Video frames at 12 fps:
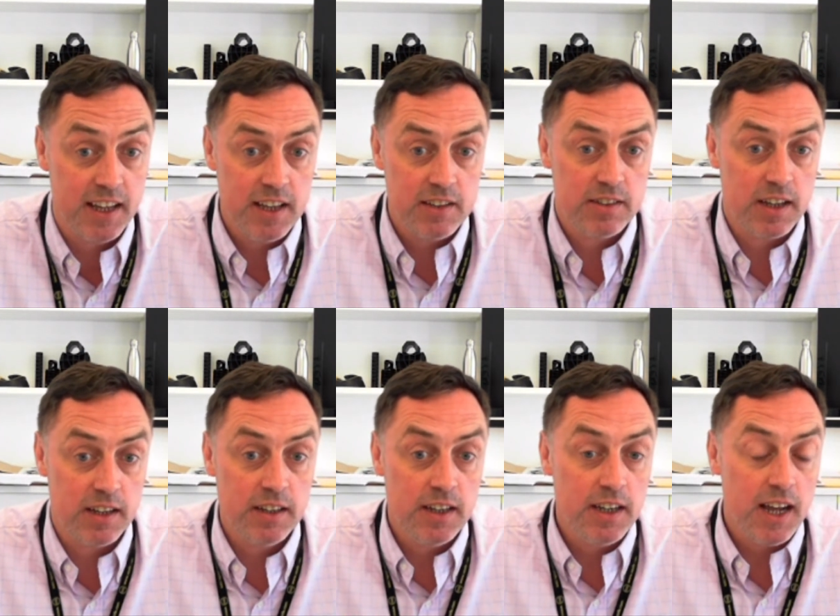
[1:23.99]
So
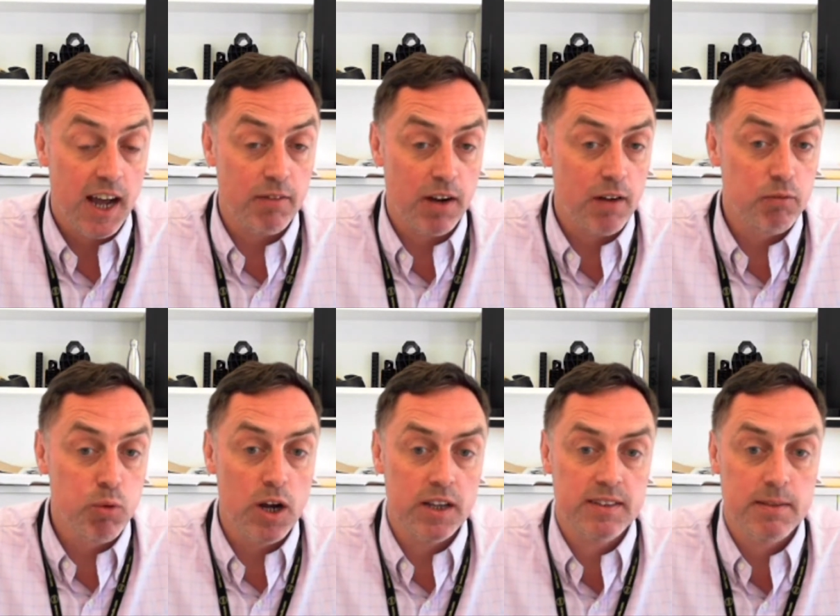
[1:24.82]
I've
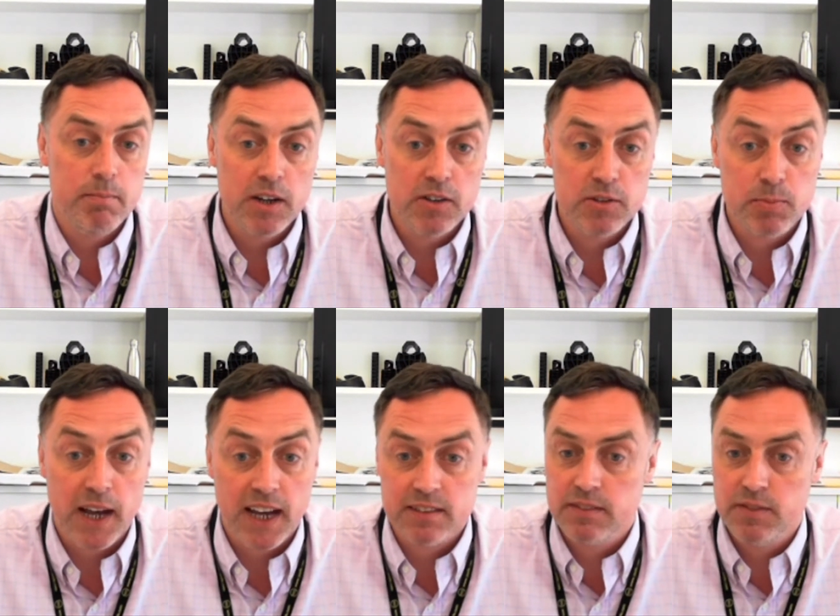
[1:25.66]
worked in most
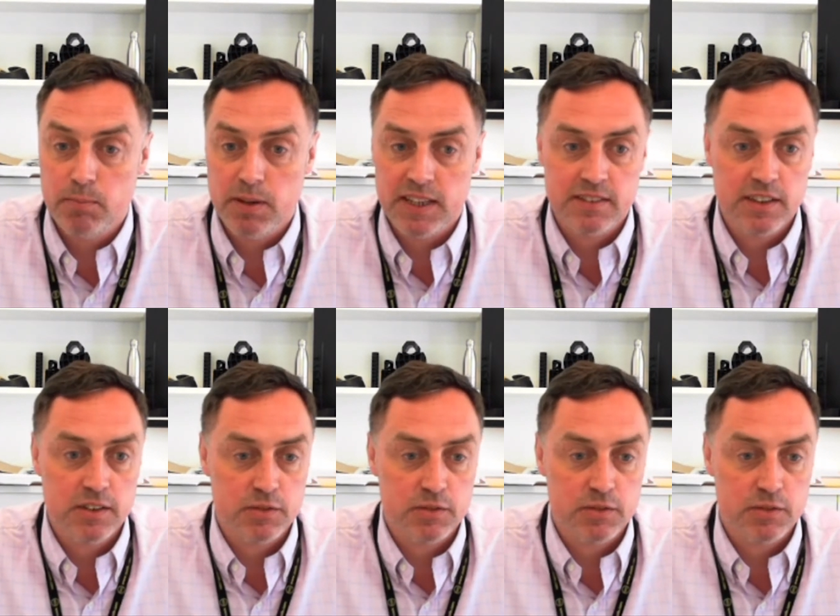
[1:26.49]
parts of the business,